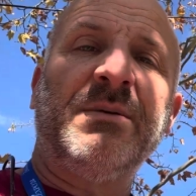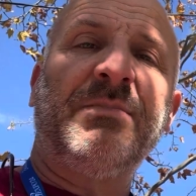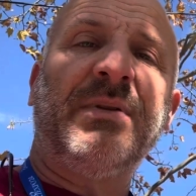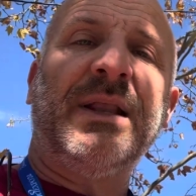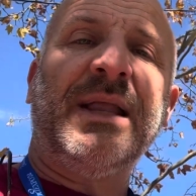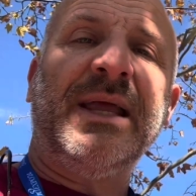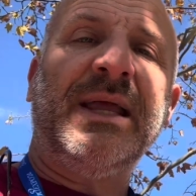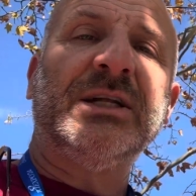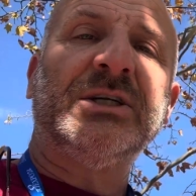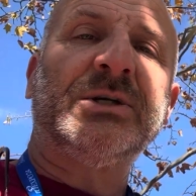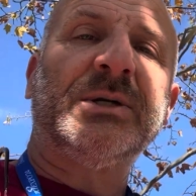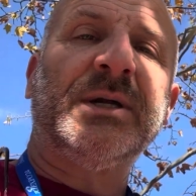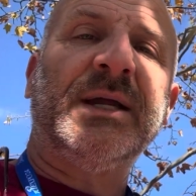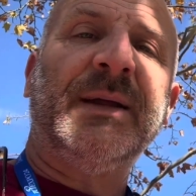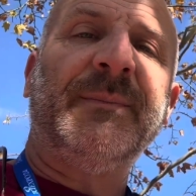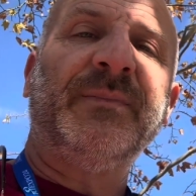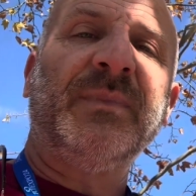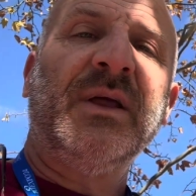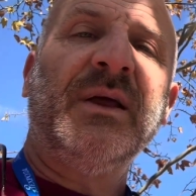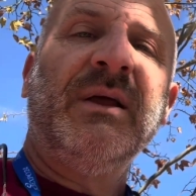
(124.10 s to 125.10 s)
Planetree.
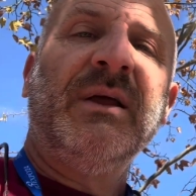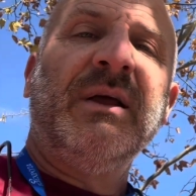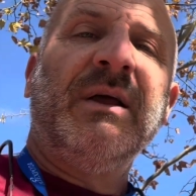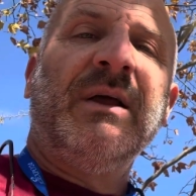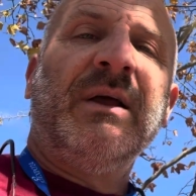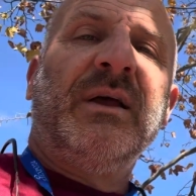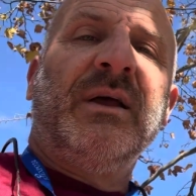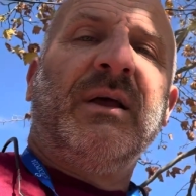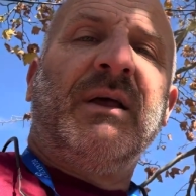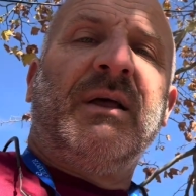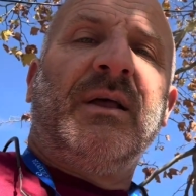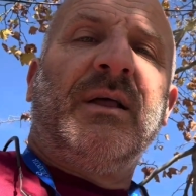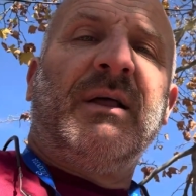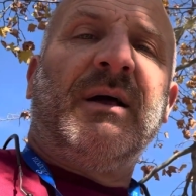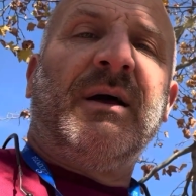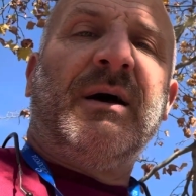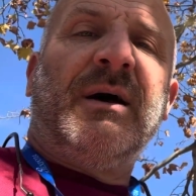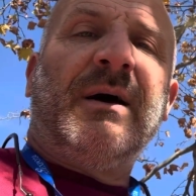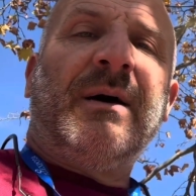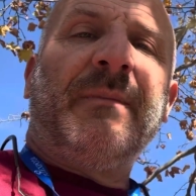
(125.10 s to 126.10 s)

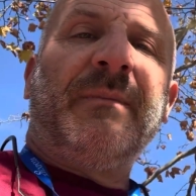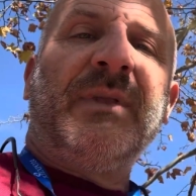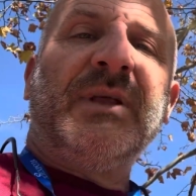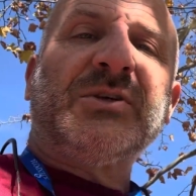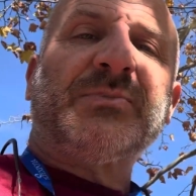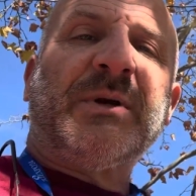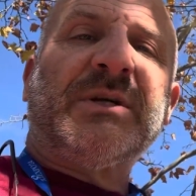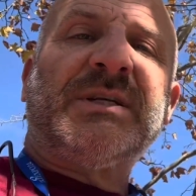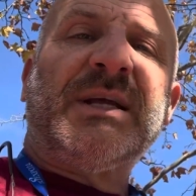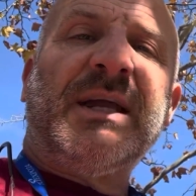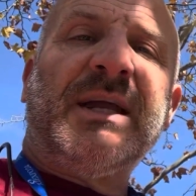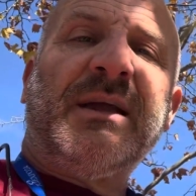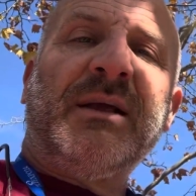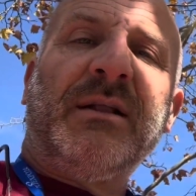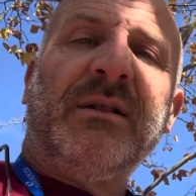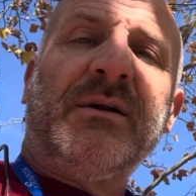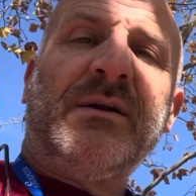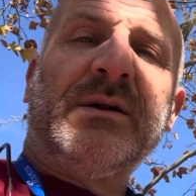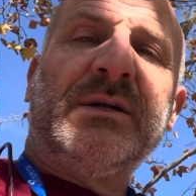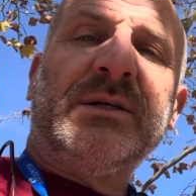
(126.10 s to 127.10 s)
This
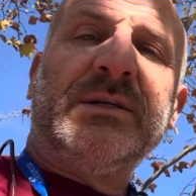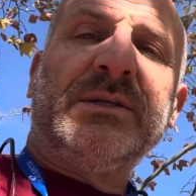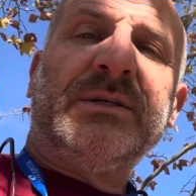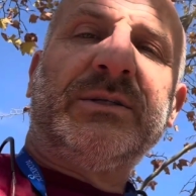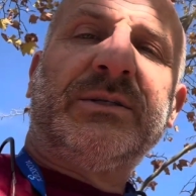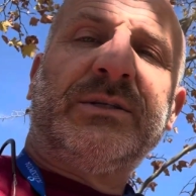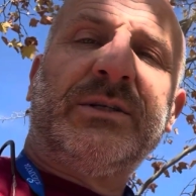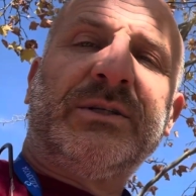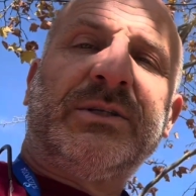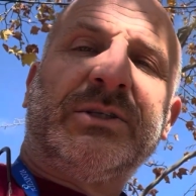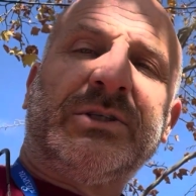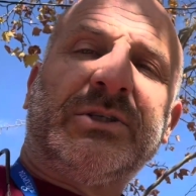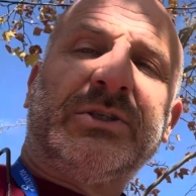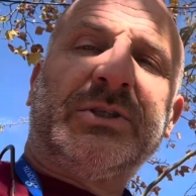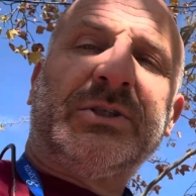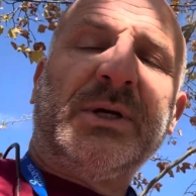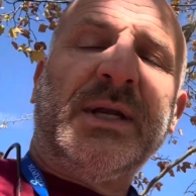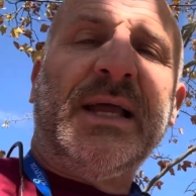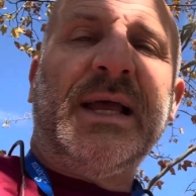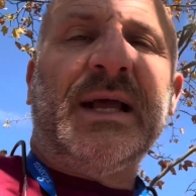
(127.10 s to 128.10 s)
particular
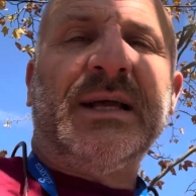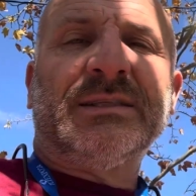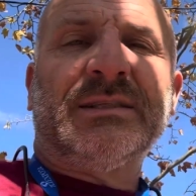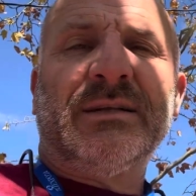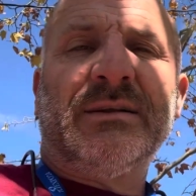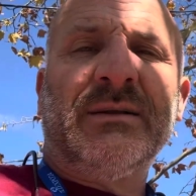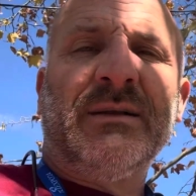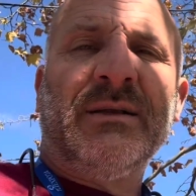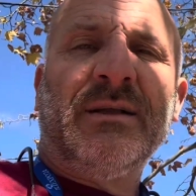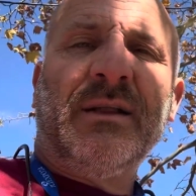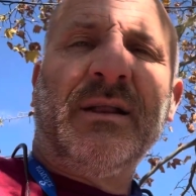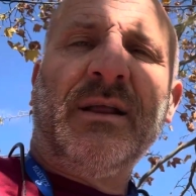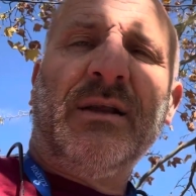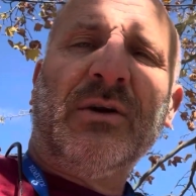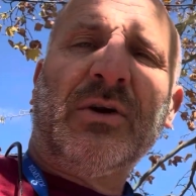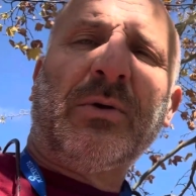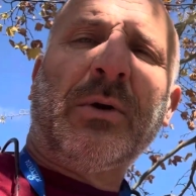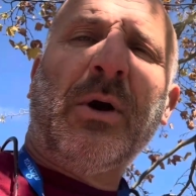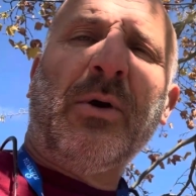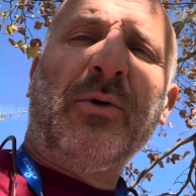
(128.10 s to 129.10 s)
tree has a little
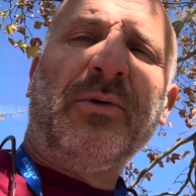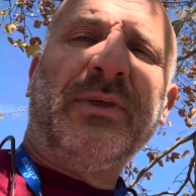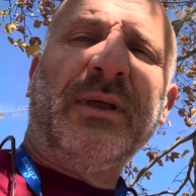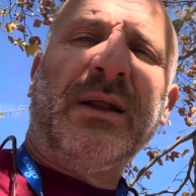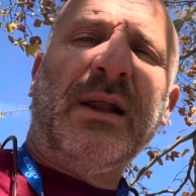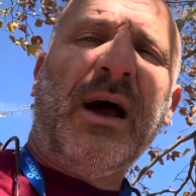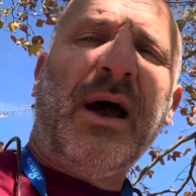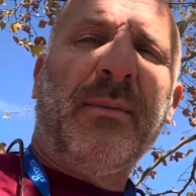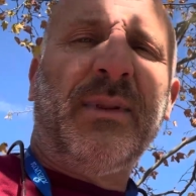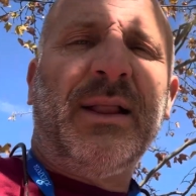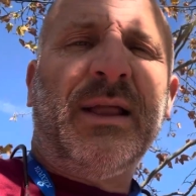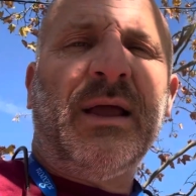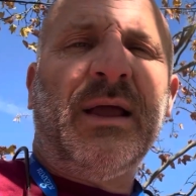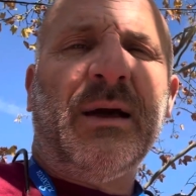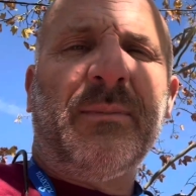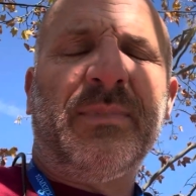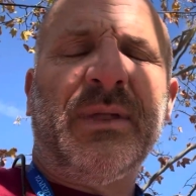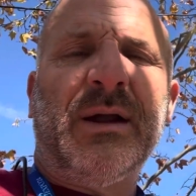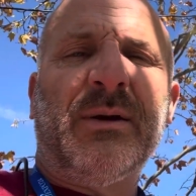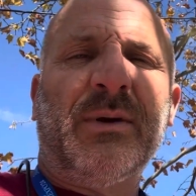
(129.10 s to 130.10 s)
growth anomaly
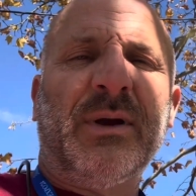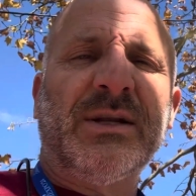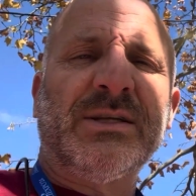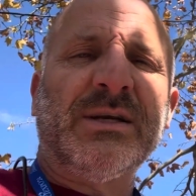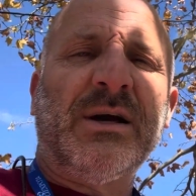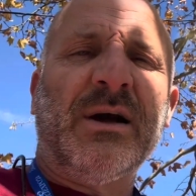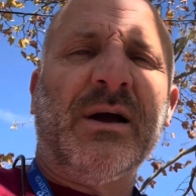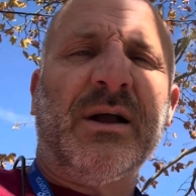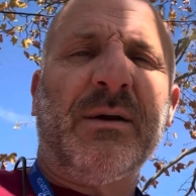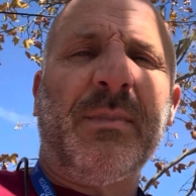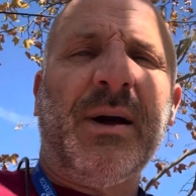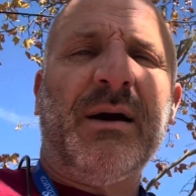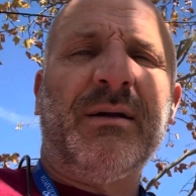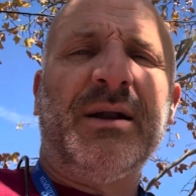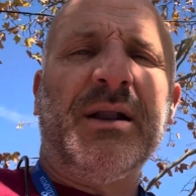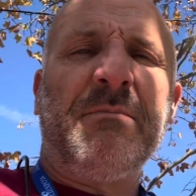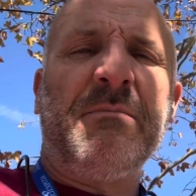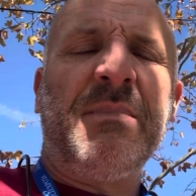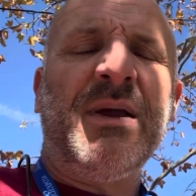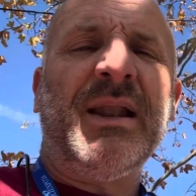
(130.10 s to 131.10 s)
up there we're going to talk about
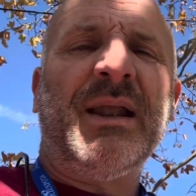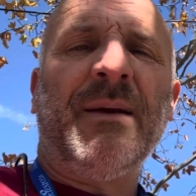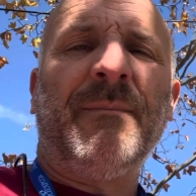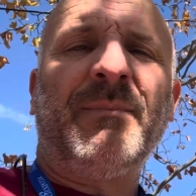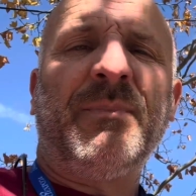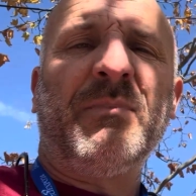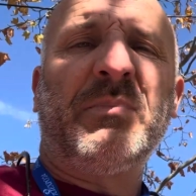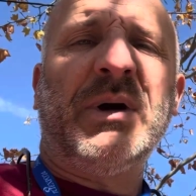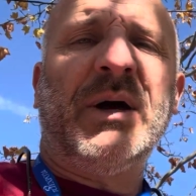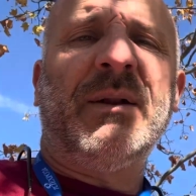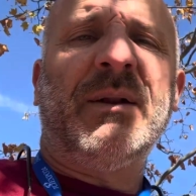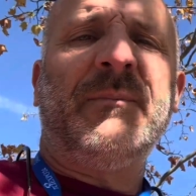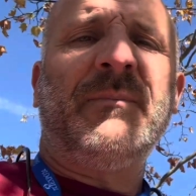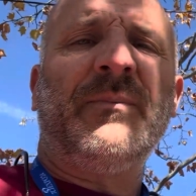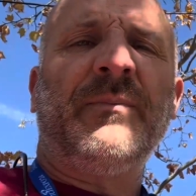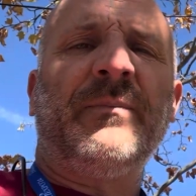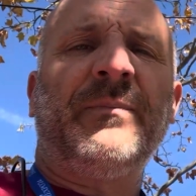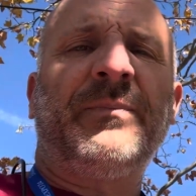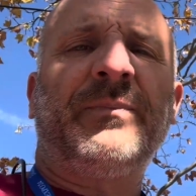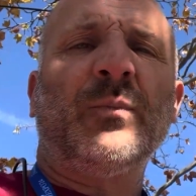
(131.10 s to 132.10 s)
in a minute, but
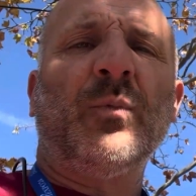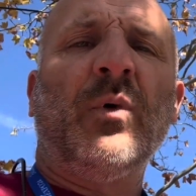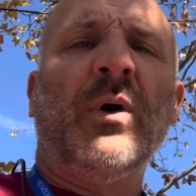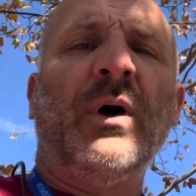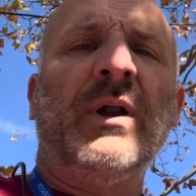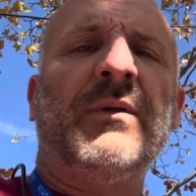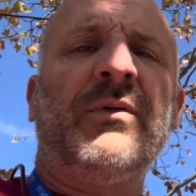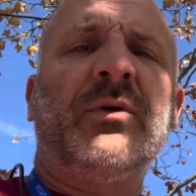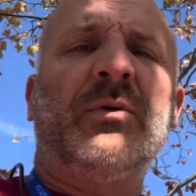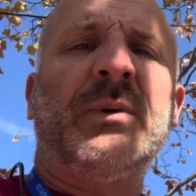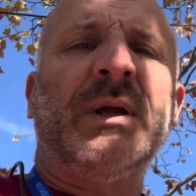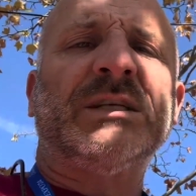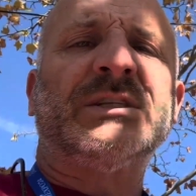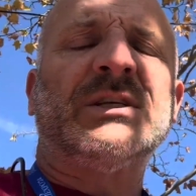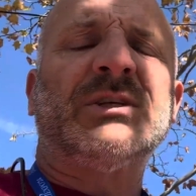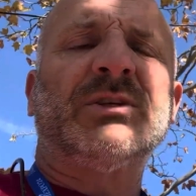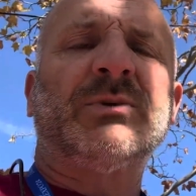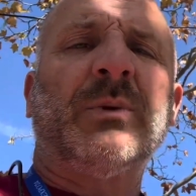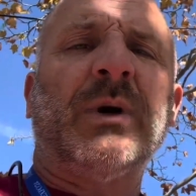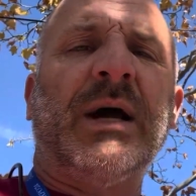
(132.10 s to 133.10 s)
one of the
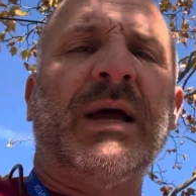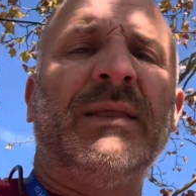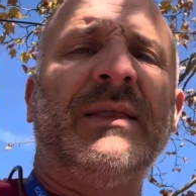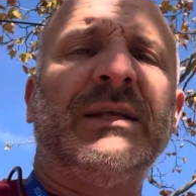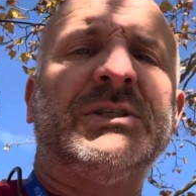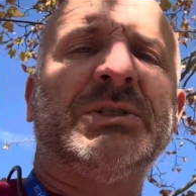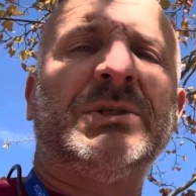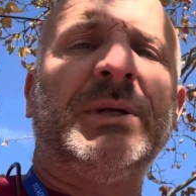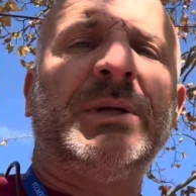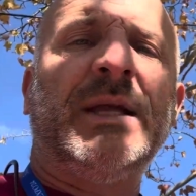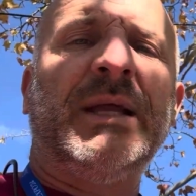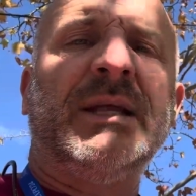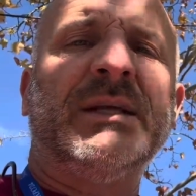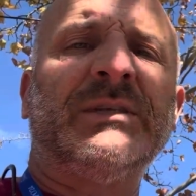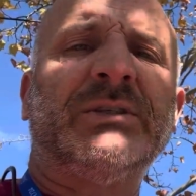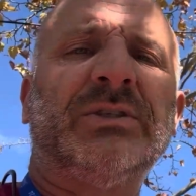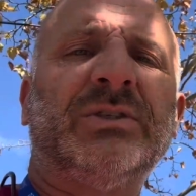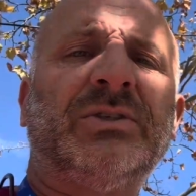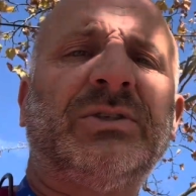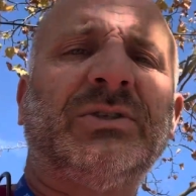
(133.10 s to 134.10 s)
reasons why this tree
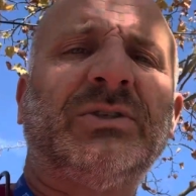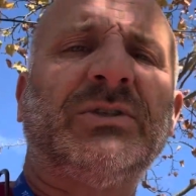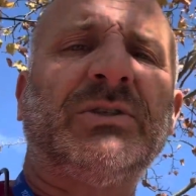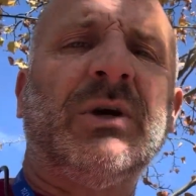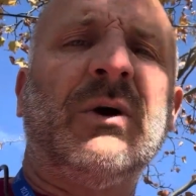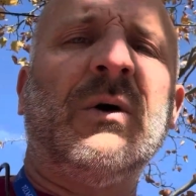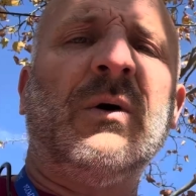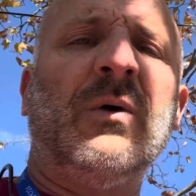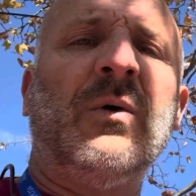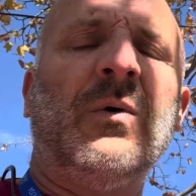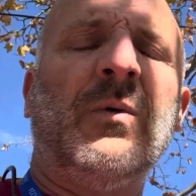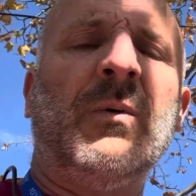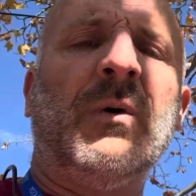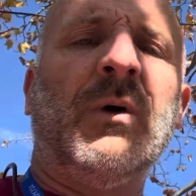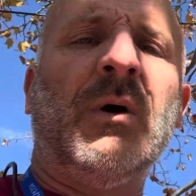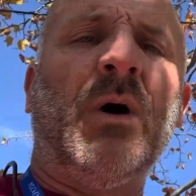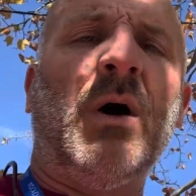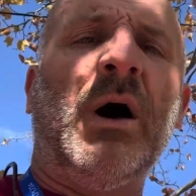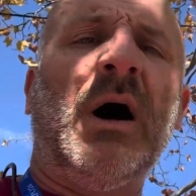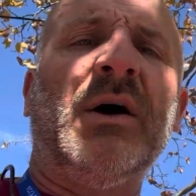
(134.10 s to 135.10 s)
is so
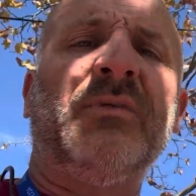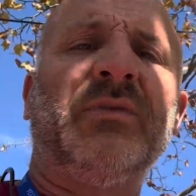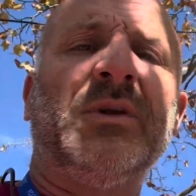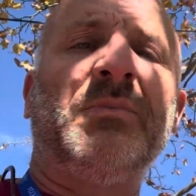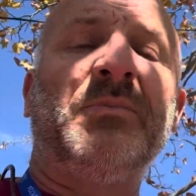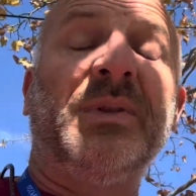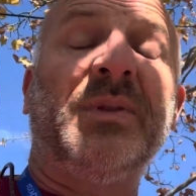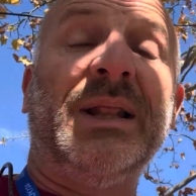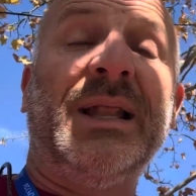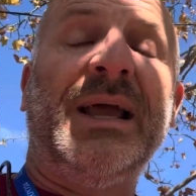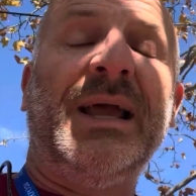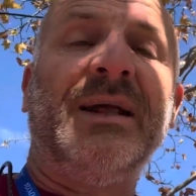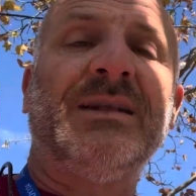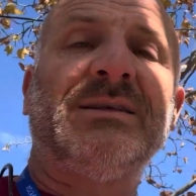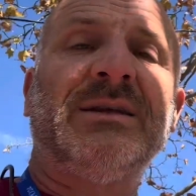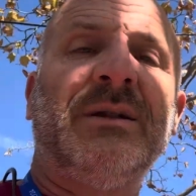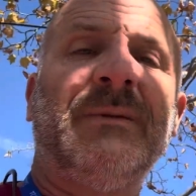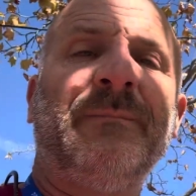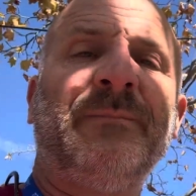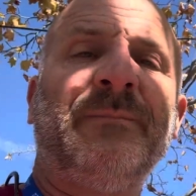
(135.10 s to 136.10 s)
often planted